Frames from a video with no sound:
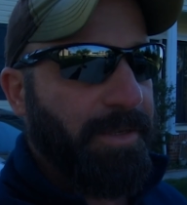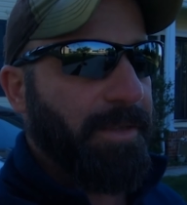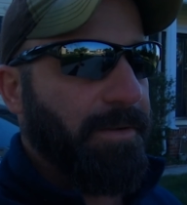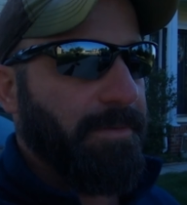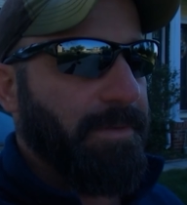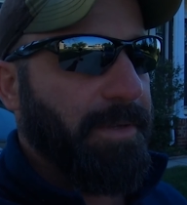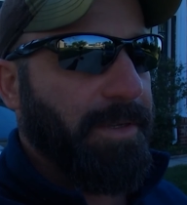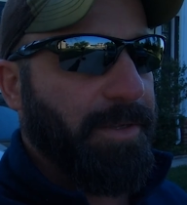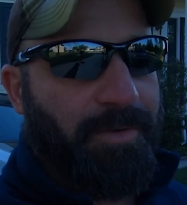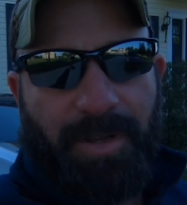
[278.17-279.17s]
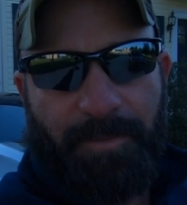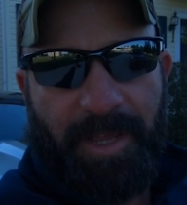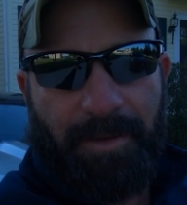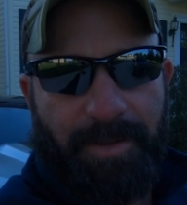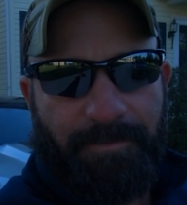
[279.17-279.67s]
You know, you don't come
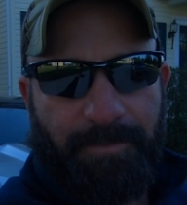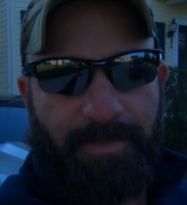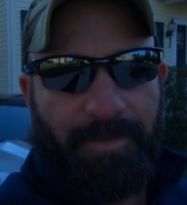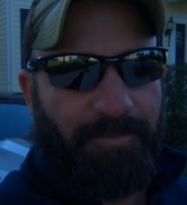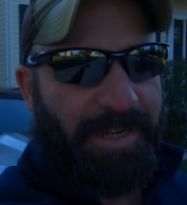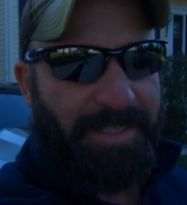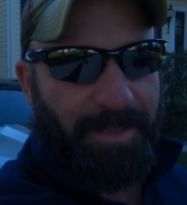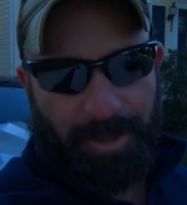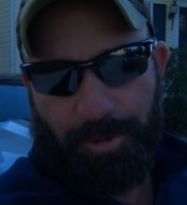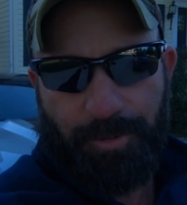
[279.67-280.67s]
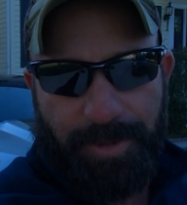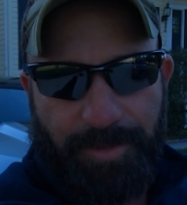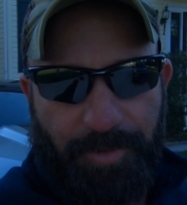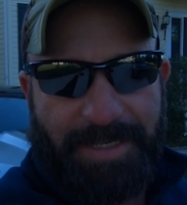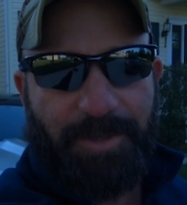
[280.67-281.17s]
out and race to lose,
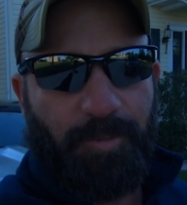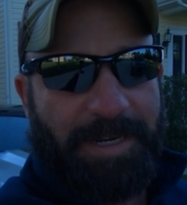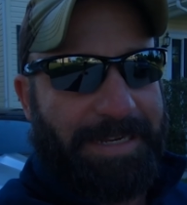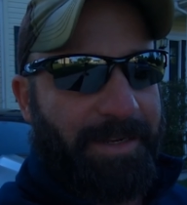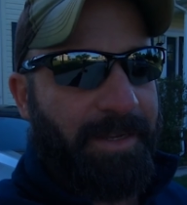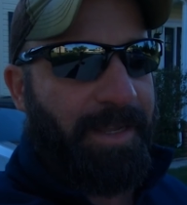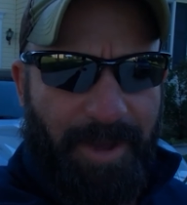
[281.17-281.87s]
you race to win.